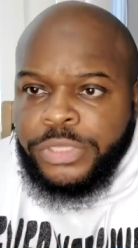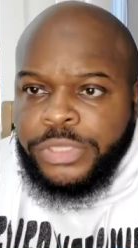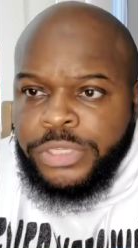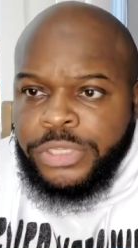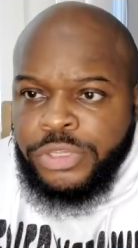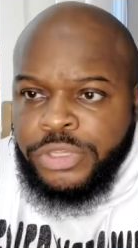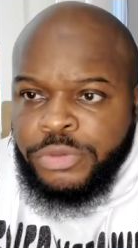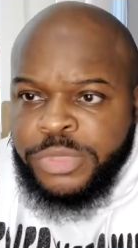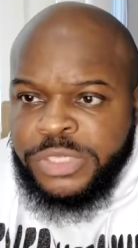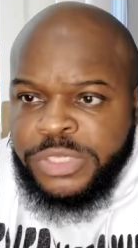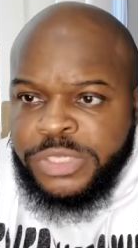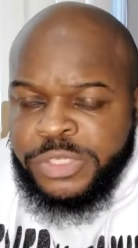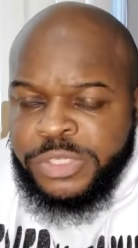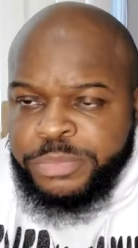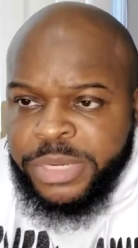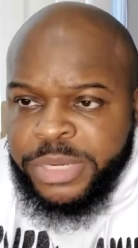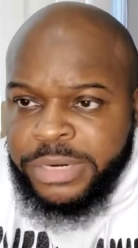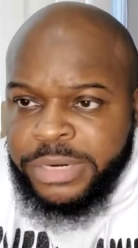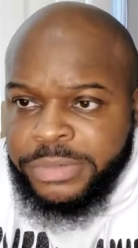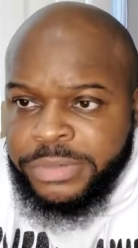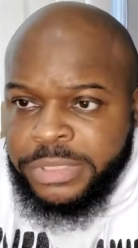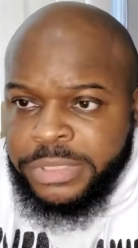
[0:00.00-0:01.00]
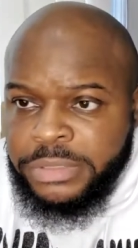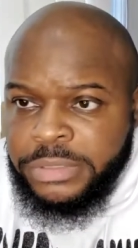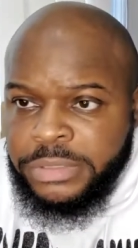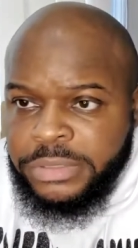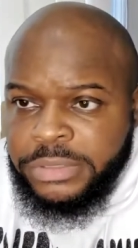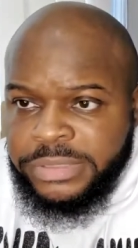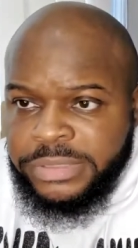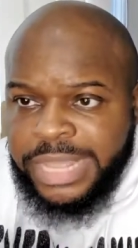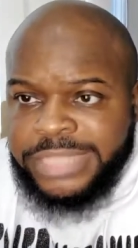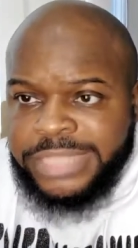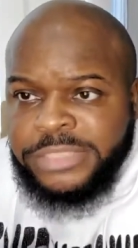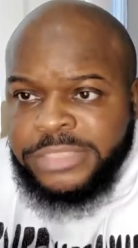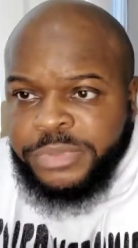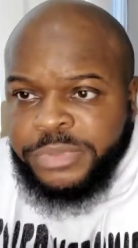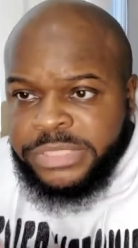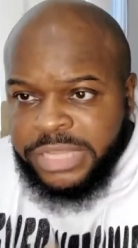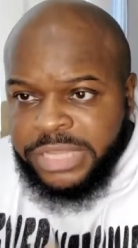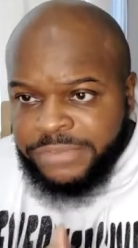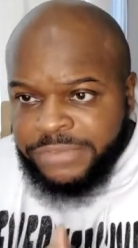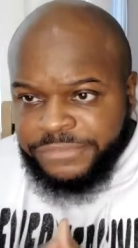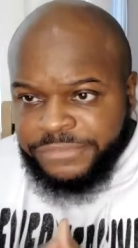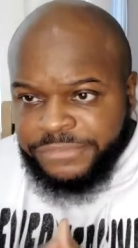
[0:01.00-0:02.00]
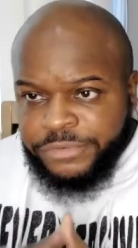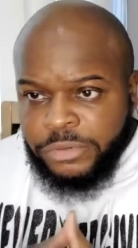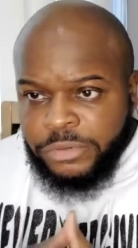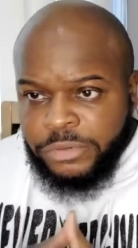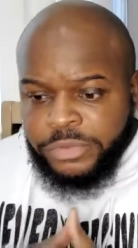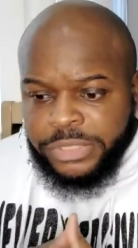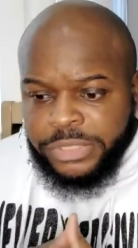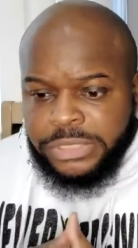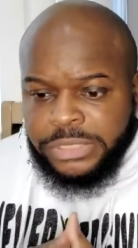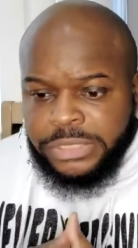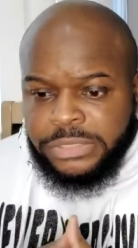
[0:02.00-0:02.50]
a human spirit. That's what death row is.